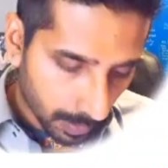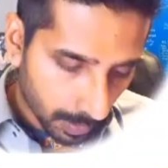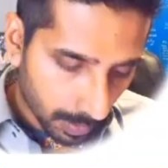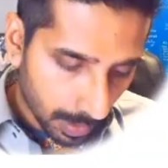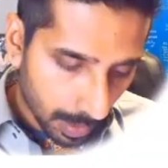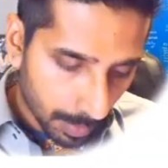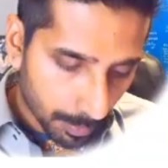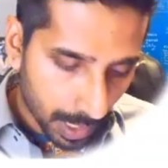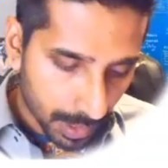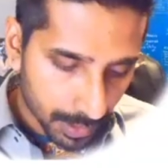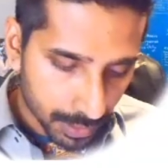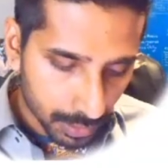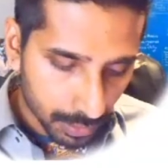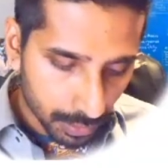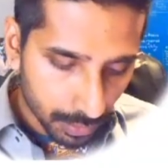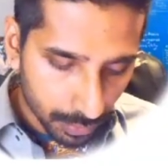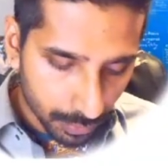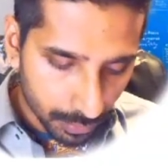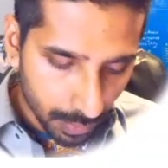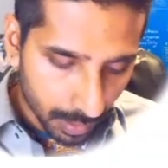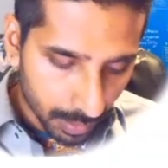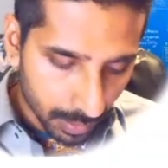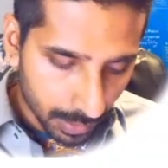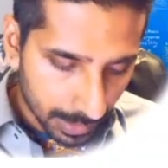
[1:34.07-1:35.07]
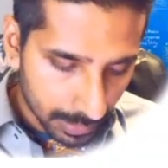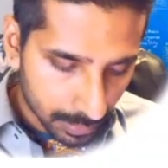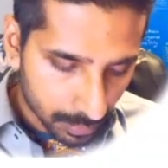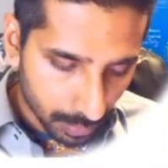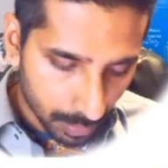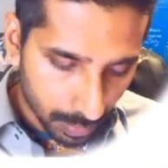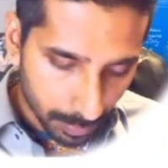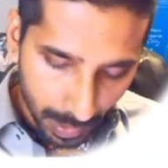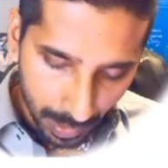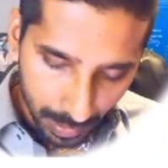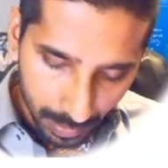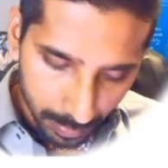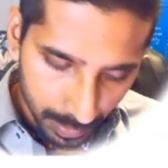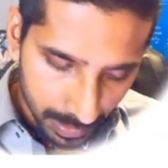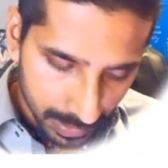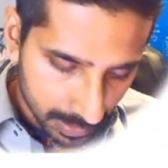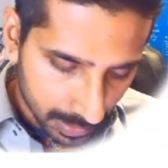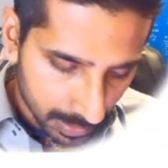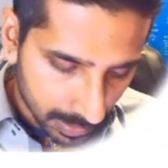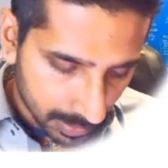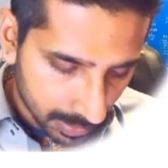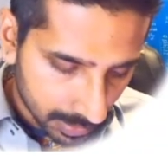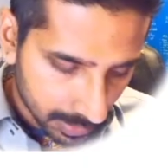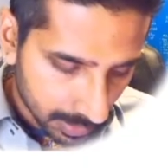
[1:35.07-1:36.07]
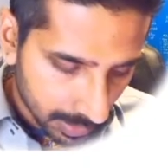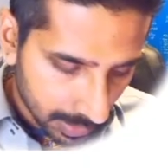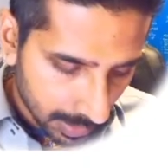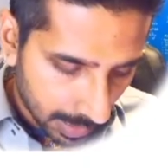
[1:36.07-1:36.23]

imagine you run a solar panel business